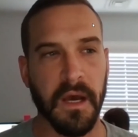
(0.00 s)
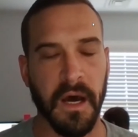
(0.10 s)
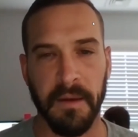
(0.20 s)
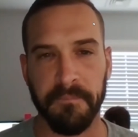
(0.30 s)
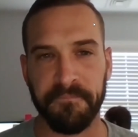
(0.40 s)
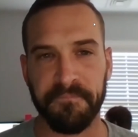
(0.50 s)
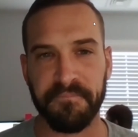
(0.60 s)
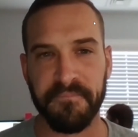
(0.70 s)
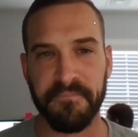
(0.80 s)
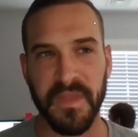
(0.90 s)

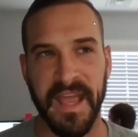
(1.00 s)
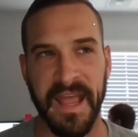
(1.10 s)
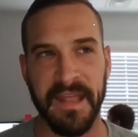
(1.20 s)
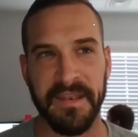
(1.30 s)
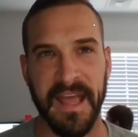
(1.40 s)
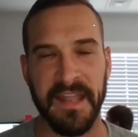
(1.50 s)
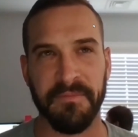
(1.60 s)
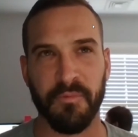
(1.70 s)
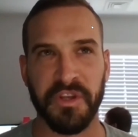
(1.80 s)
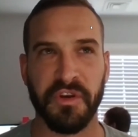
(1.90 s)

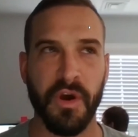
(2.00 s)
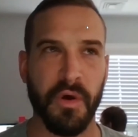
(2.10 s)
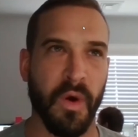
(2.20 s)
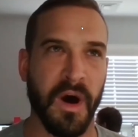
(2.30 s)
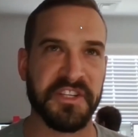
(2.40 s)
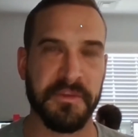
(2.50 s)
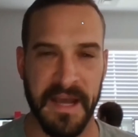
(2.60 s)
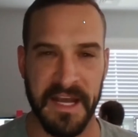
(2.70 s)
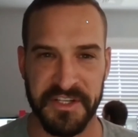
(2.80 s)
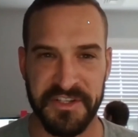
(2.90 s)
And when you go to watch a
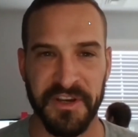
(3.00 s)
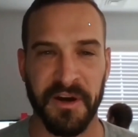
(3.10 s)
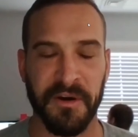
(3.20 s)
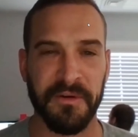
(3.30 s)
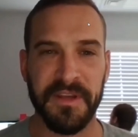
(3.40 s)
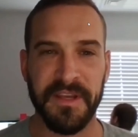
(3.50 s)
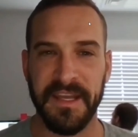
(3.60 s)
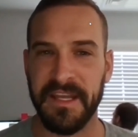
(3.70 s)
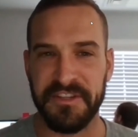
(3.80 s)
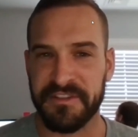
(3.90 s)
magic show,
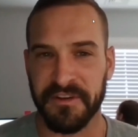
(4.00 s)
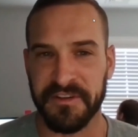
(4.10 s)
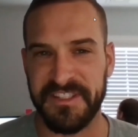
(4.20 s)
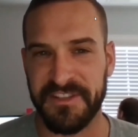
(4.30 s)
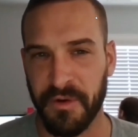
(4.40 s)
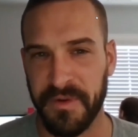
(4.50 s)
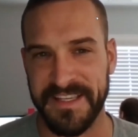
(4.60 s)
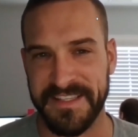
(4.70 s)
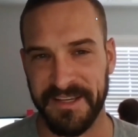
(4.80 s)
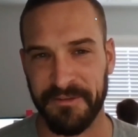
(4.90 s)
it just looks so
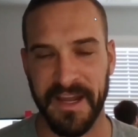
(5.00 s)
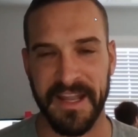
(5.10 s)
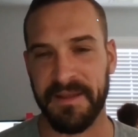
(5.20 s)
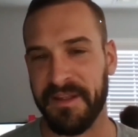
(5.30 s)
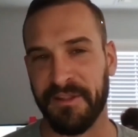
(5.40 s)
easy, right?